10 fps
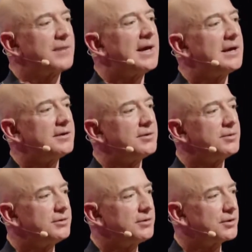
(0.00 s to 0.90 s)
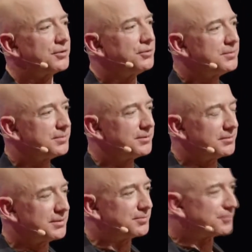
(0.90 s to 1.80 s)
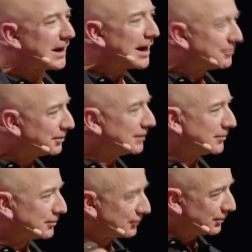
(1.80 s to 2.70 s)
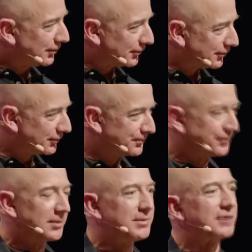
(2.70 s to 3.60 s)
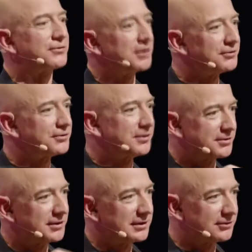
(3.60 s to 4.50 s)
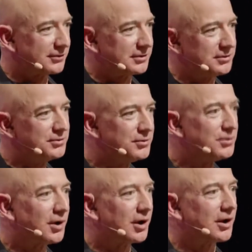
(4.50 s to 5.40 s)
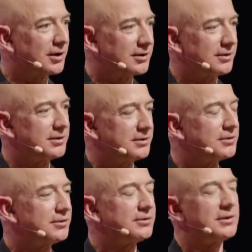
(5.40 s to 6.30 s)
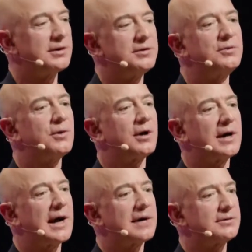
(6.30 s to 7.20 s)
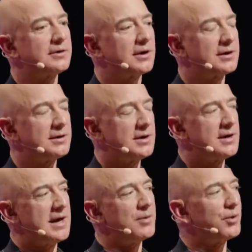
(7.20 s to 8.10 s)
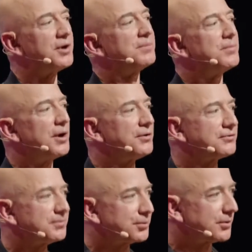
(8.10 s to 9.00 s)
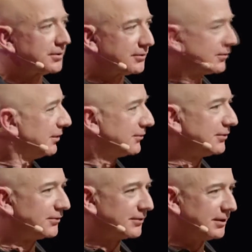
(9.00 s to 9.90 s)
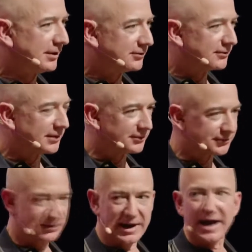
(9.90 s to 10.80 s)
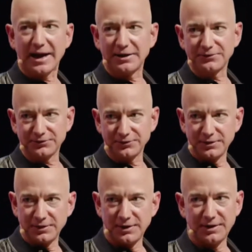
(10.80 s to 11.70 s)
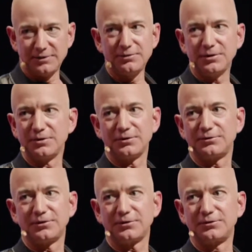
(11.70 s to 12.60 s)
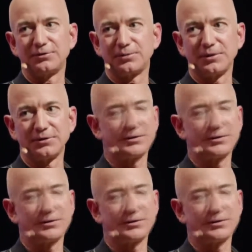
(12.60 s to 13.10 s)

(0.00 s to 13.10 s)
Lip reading: and you can only be proud really of your choices, because those are the things that you are acting on. And one of the most important choices that each of us has, and you know this just as well